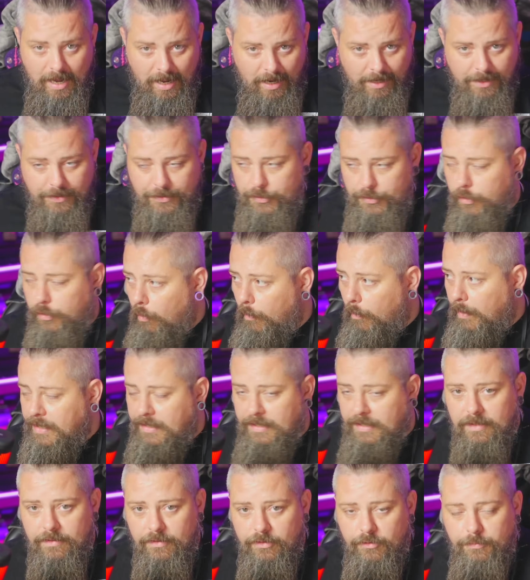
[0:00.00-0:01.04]
I had no
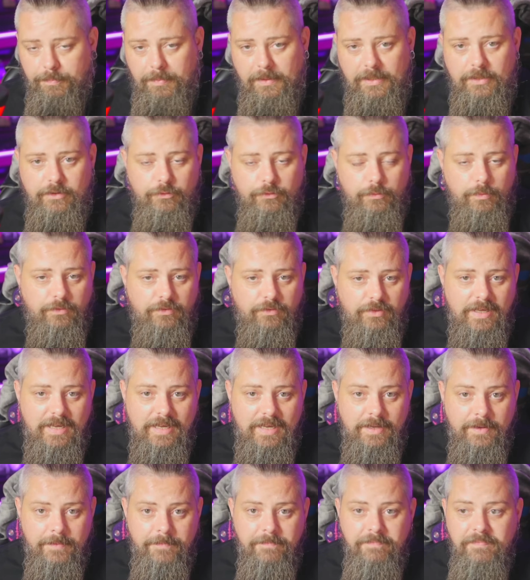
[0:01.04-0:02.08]
idea this place was
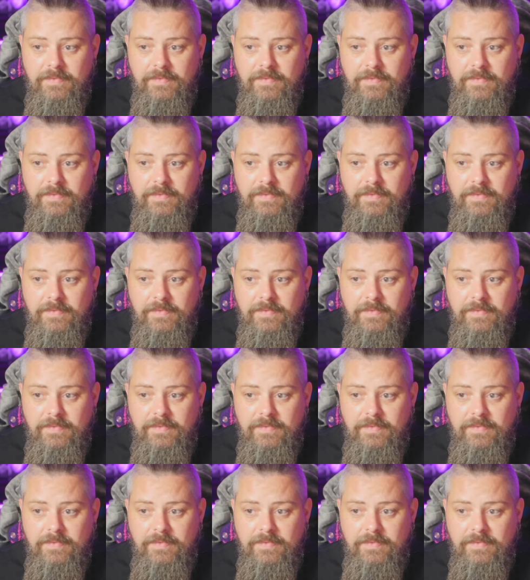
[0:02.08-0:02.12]
there.